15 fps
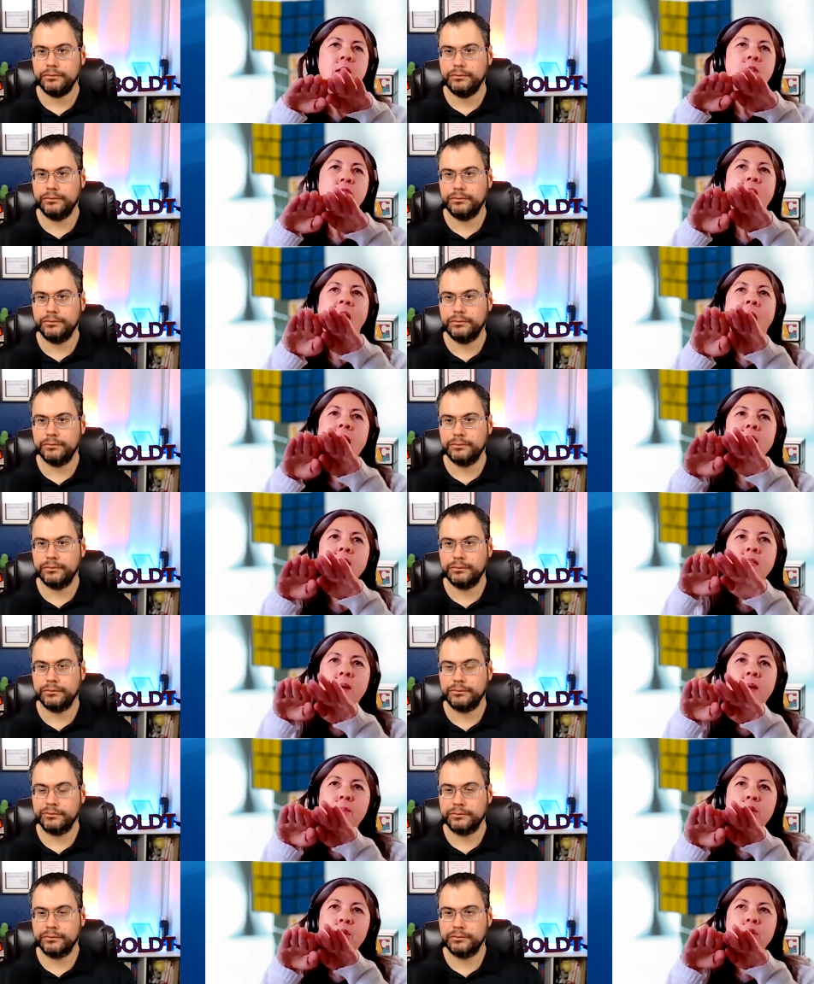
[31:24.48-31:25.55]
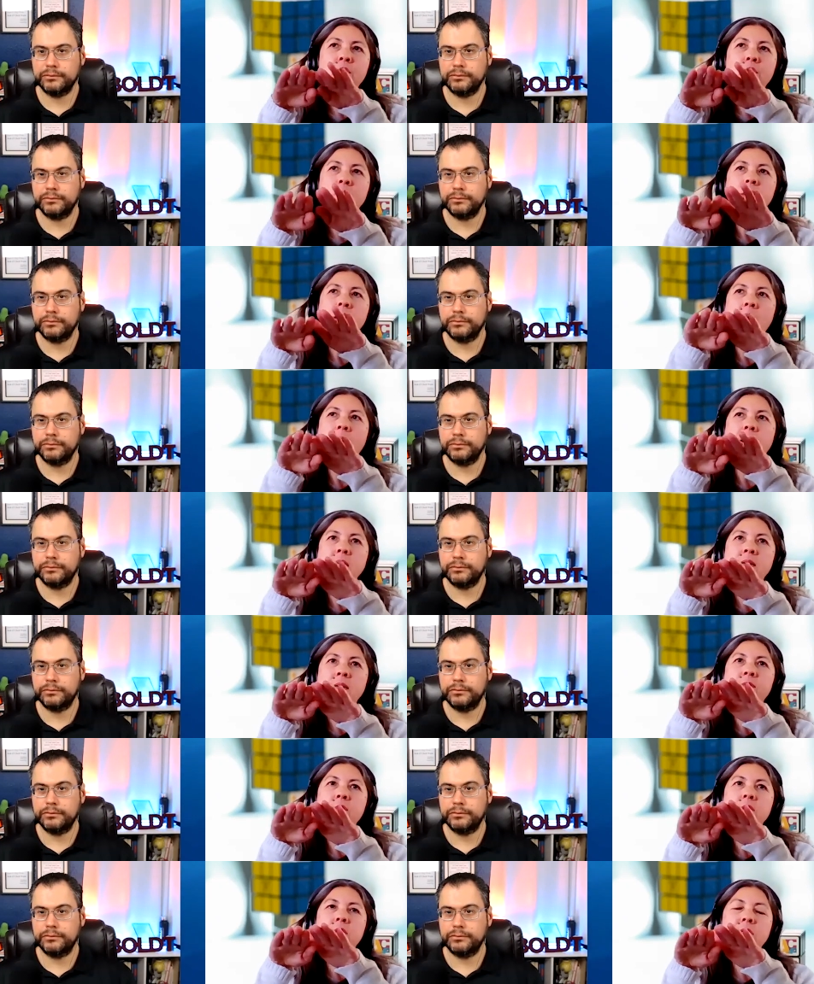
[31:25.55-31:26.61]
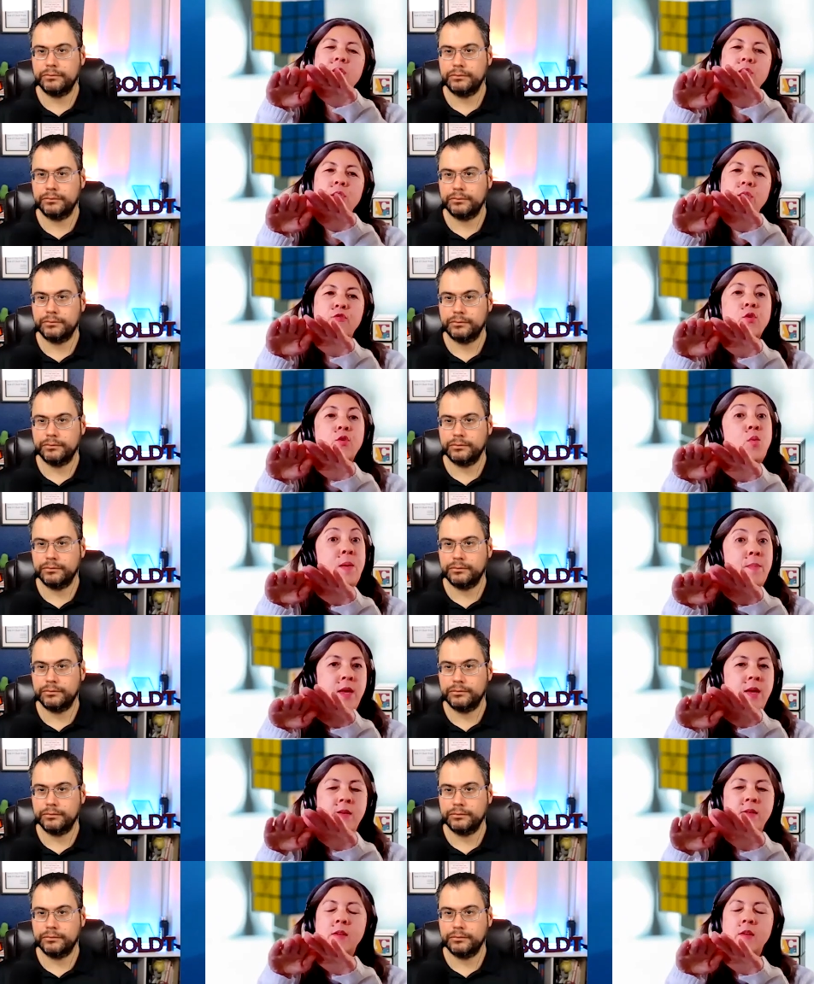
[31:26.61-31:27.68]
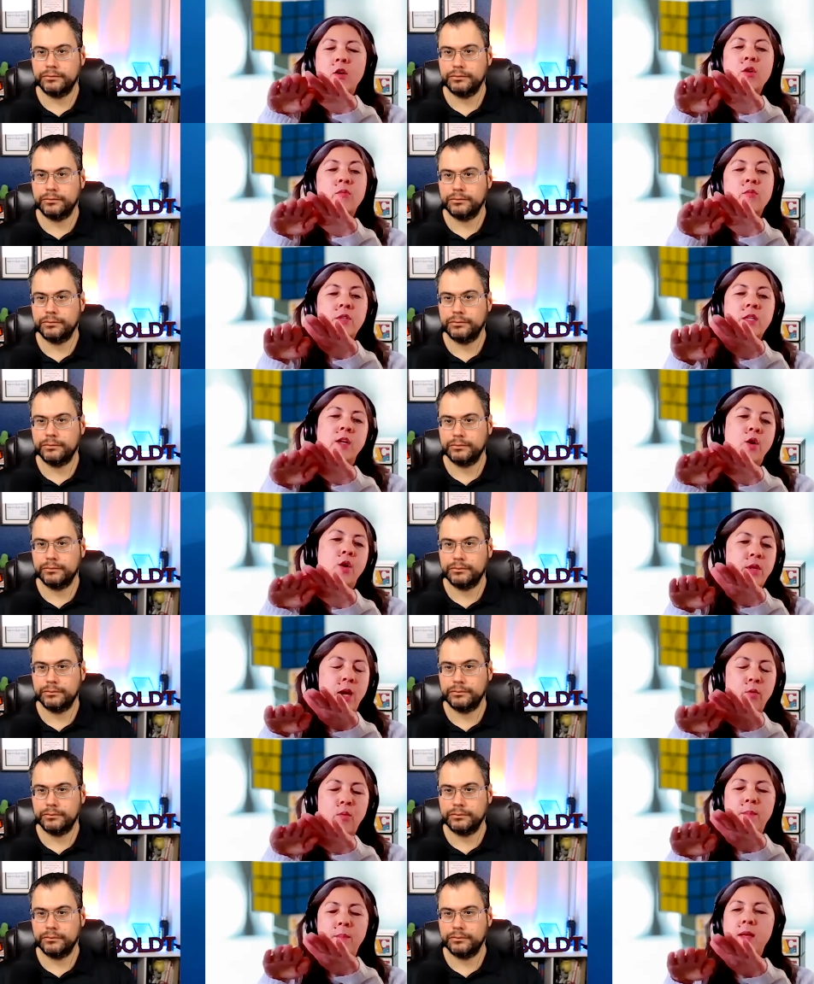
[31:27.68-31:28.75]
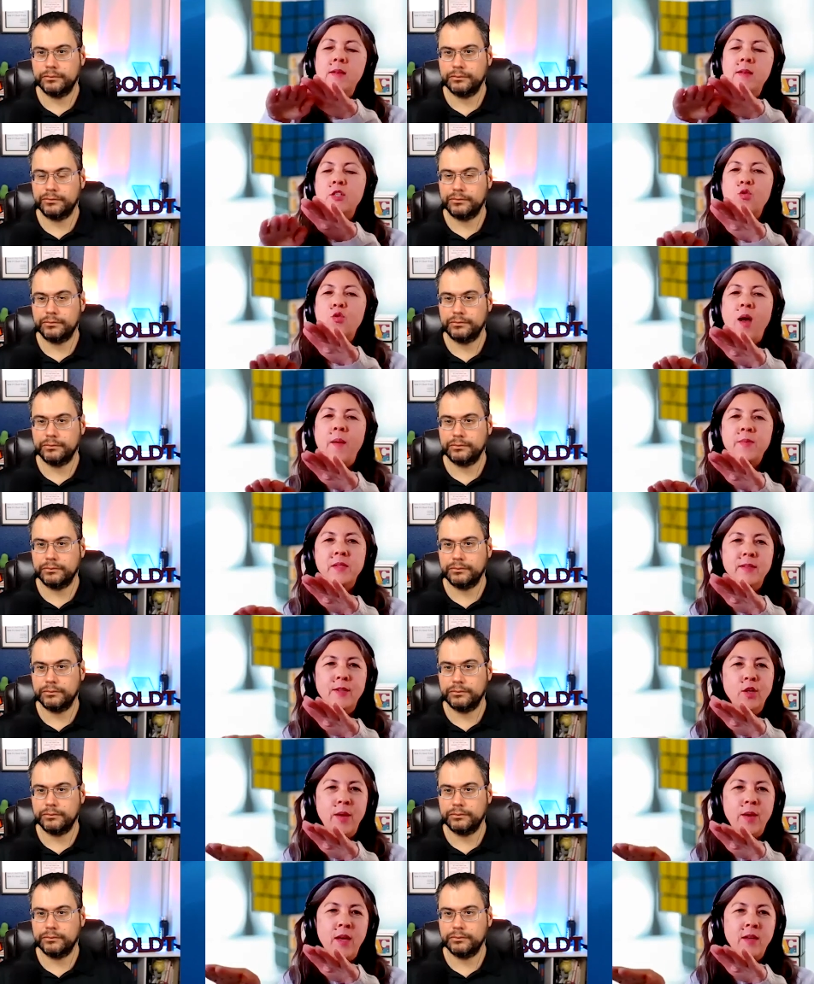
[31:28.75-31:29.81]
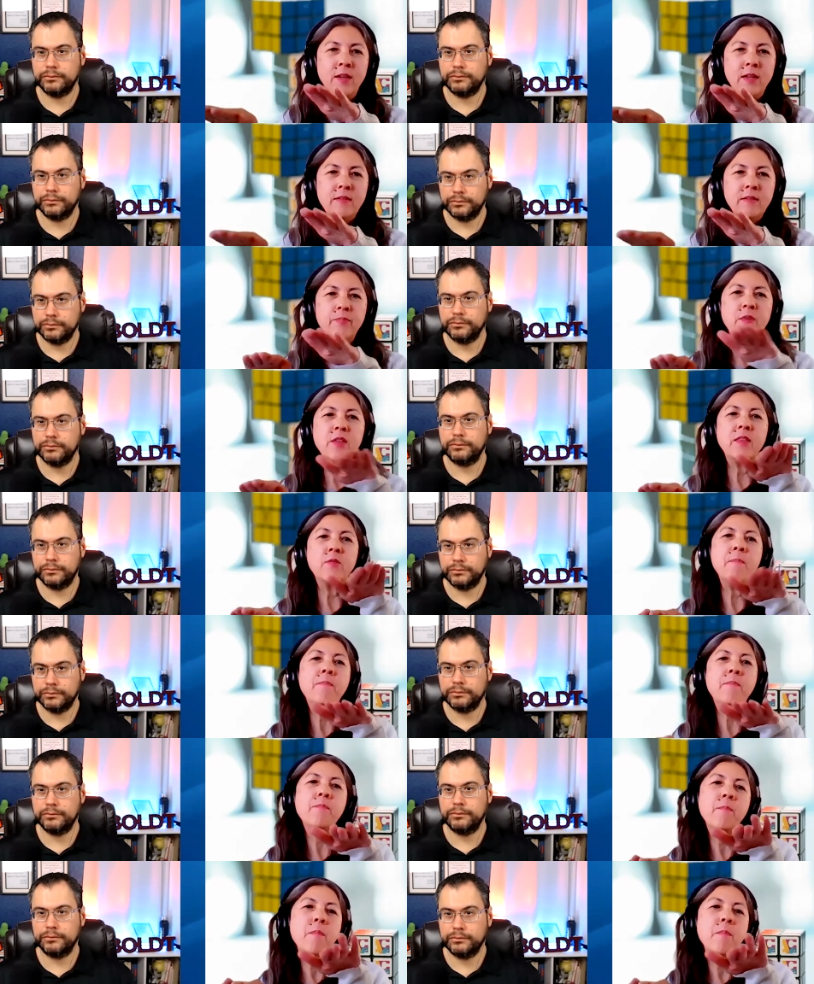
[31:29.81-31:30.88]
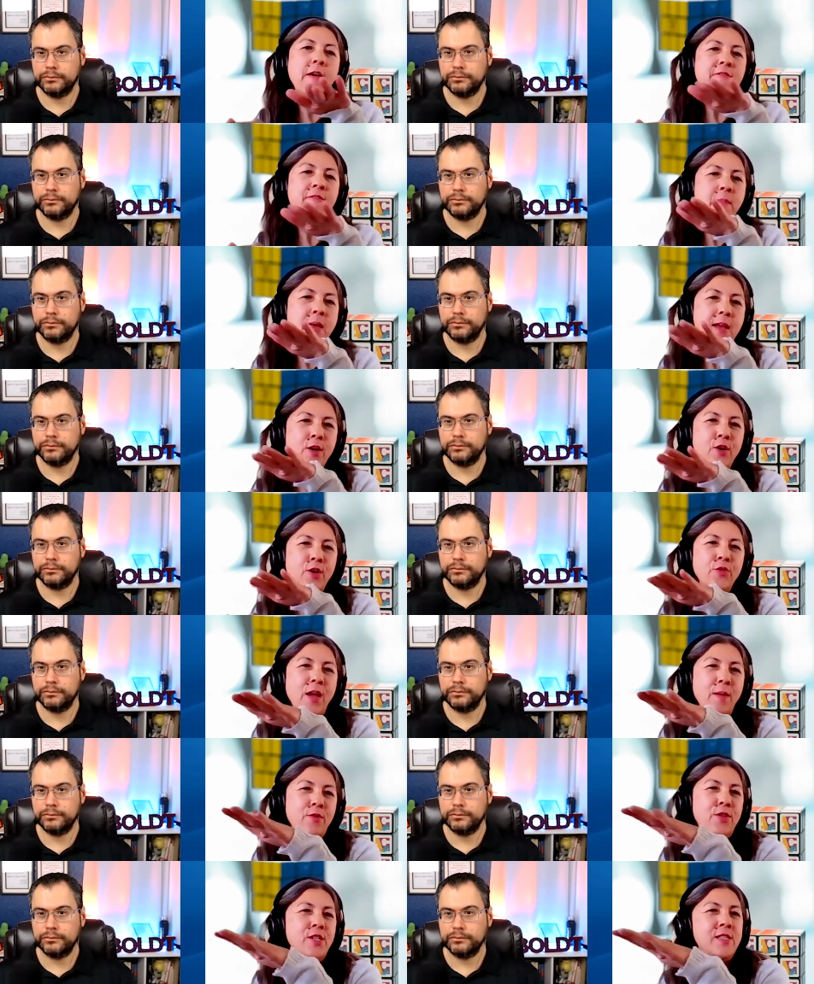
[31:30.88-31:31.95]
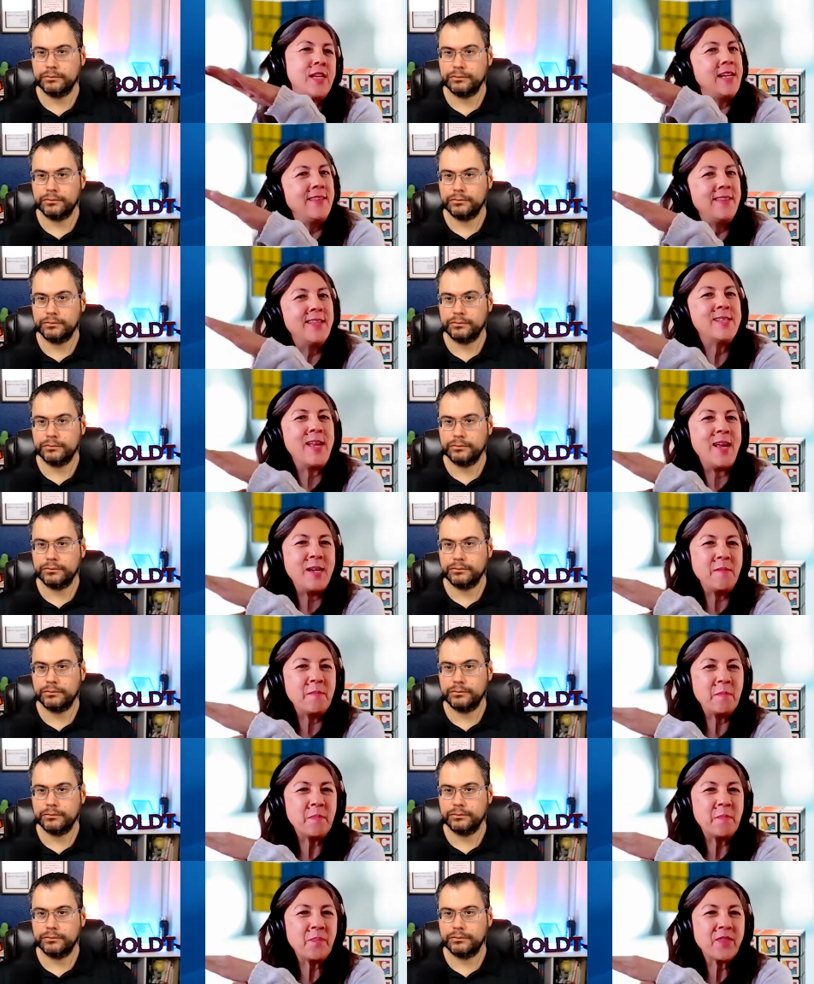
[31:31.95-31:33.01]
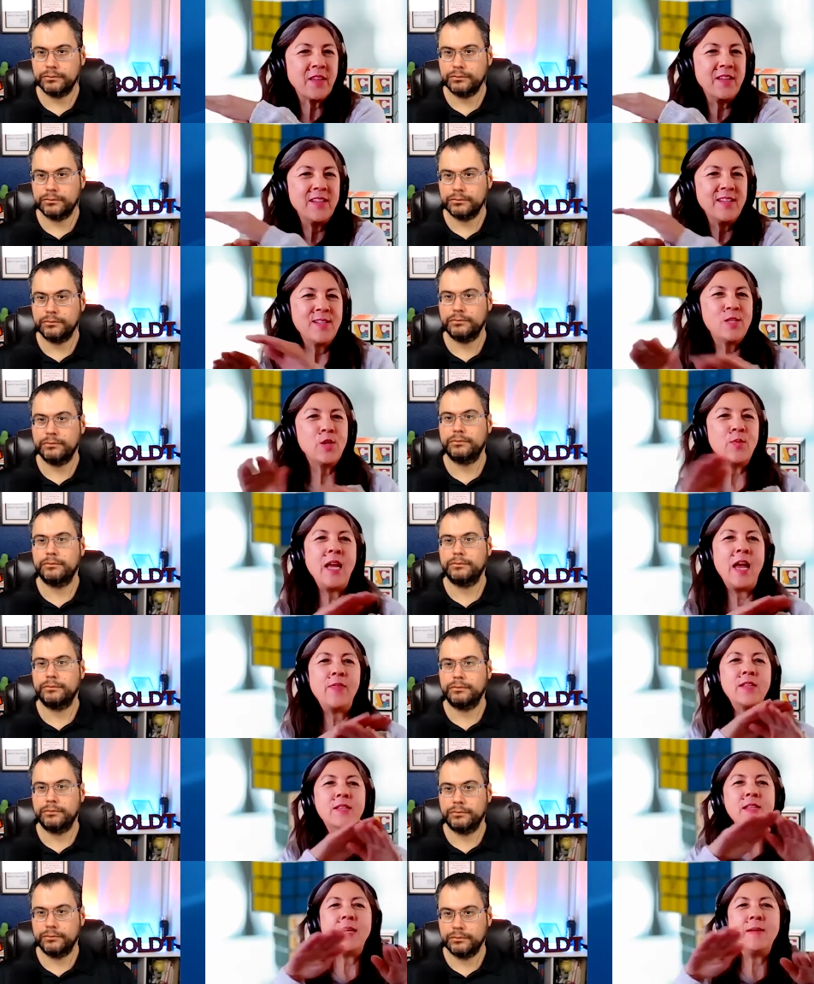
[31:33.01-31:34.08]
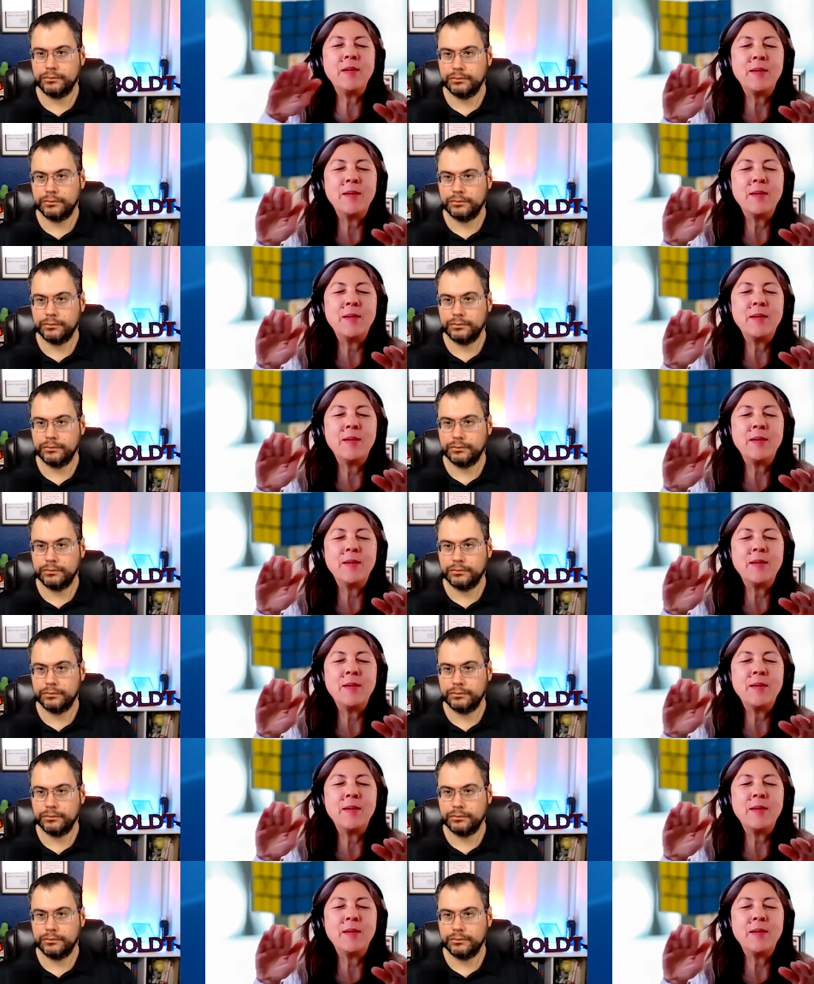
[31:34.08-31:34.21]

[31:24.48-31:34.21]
Speaker 1: that number kind of for women or, you know, young women dropped a little bit. The male number stayed the same. So we had the same